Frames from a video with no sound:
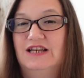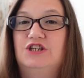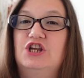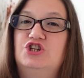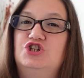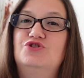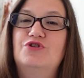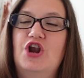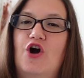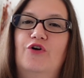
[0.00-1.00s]
Did you
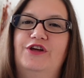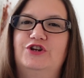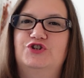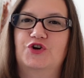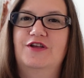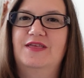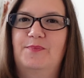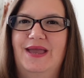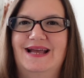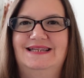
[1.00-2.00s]
know that during the
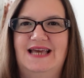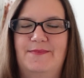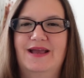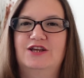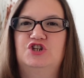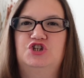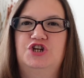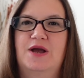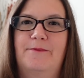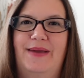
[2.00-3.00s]
pandemic,
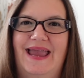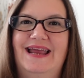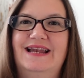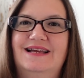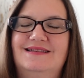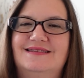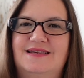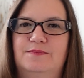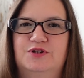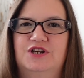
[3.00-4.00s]
champagne
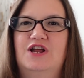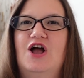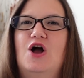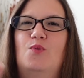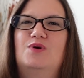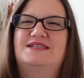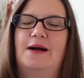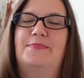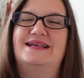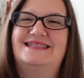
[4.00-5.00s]
consumption was
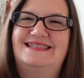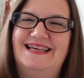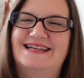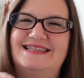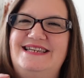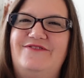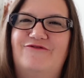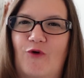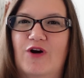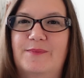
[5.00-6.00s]
up
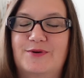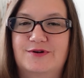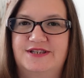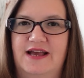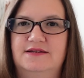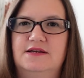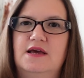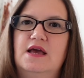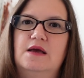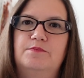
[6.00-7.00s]
64%?
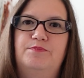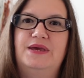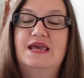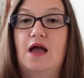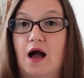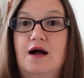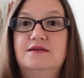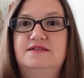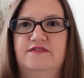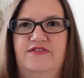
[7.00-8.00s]

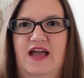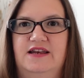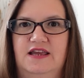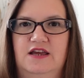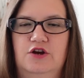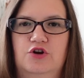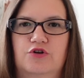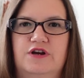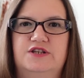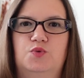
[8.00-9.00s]
Because of that
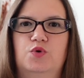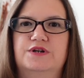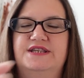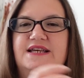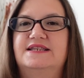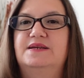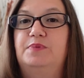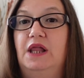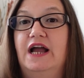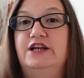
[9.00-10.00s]
increase, we're seeing
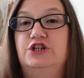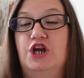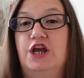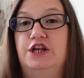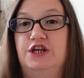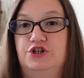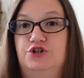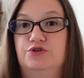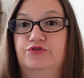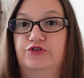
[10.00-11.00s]
supply chain
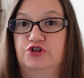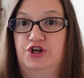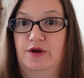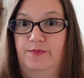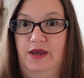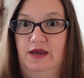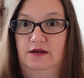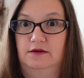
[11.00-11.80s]
issues for champagne.